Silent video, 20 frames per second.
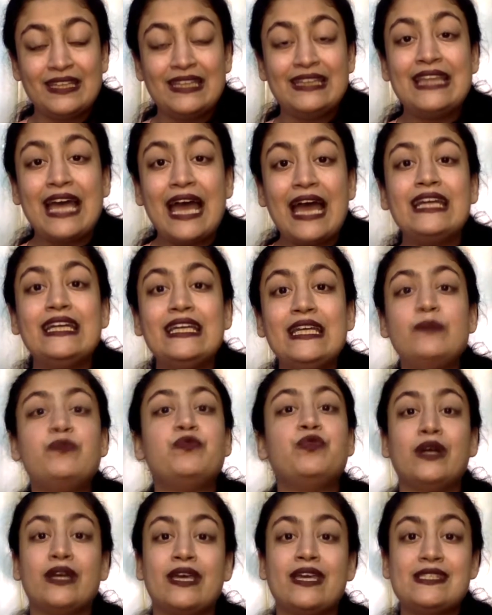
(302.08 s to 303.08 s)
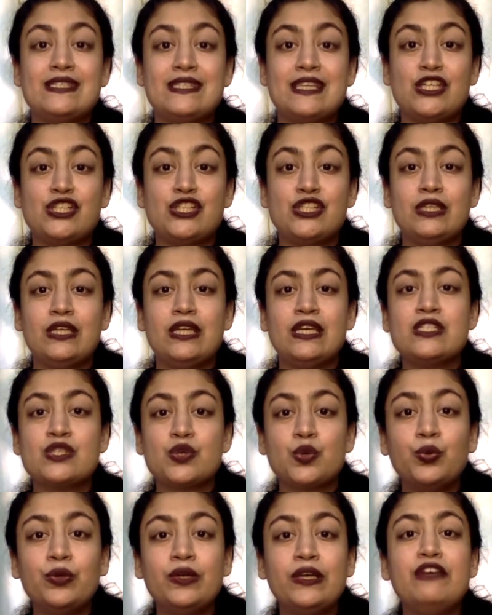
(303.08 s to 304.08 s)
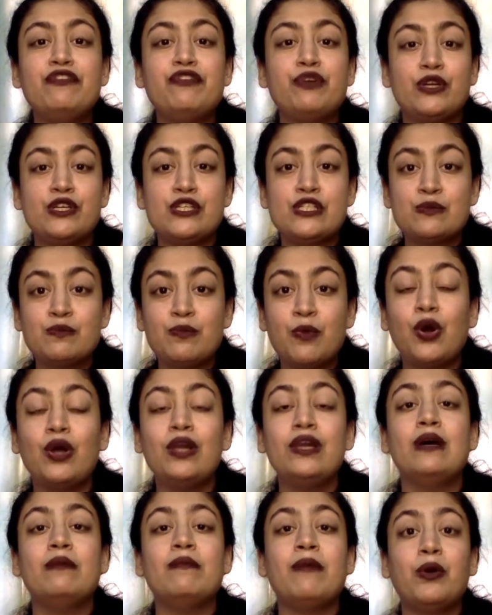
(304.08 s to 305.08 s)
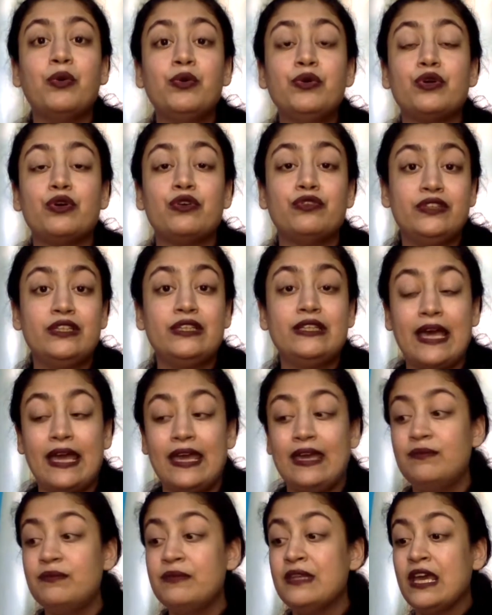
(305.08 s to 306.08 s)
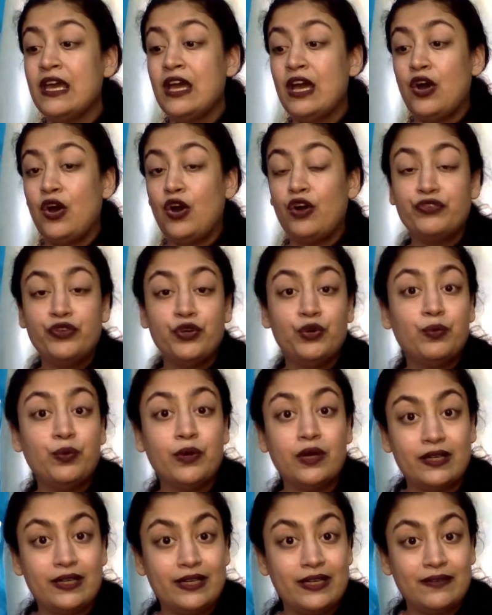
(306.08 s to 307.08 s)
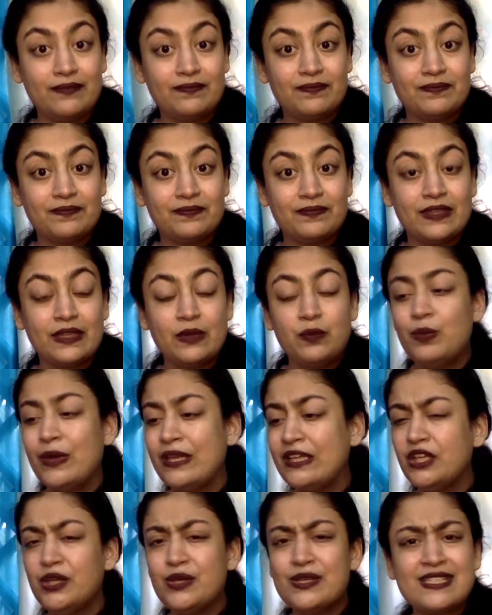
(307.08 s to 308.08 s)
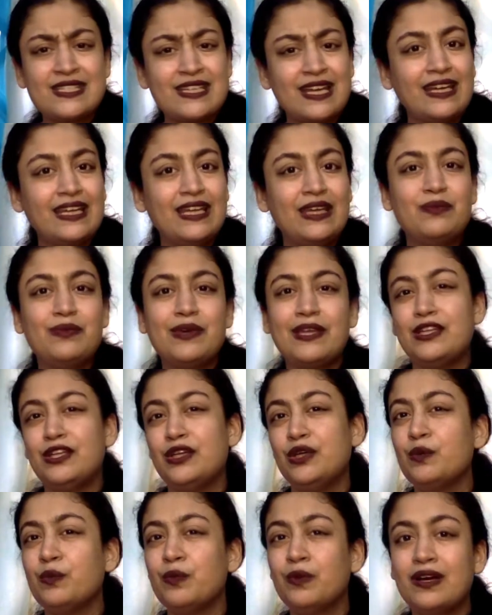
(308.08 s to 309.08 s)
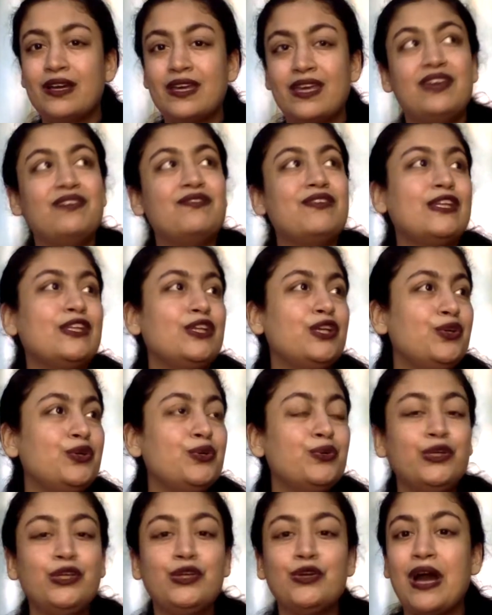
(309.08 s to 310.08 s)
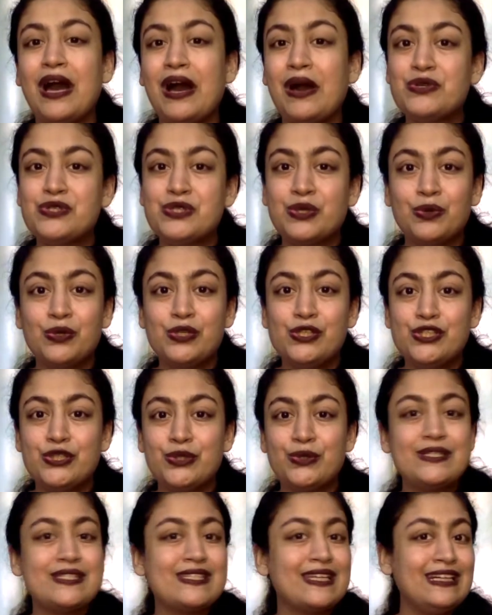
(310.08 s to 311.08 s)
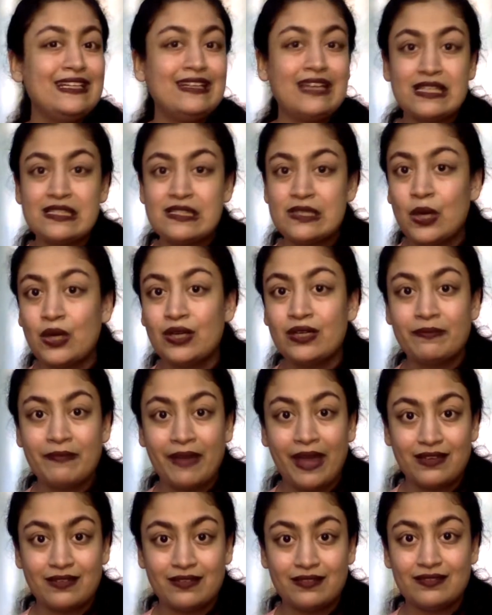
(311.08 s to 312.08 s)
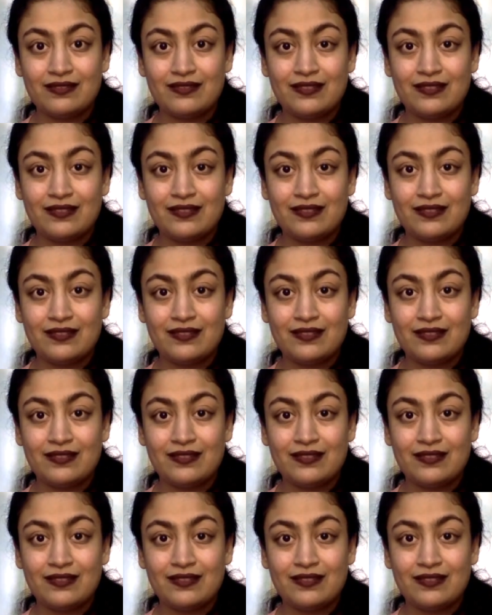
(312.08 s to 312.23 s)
that deep working session is only for a small amount of the time of your workday. Whether you're studying, whether you're working, whether you're doing your household chores, it does not matter.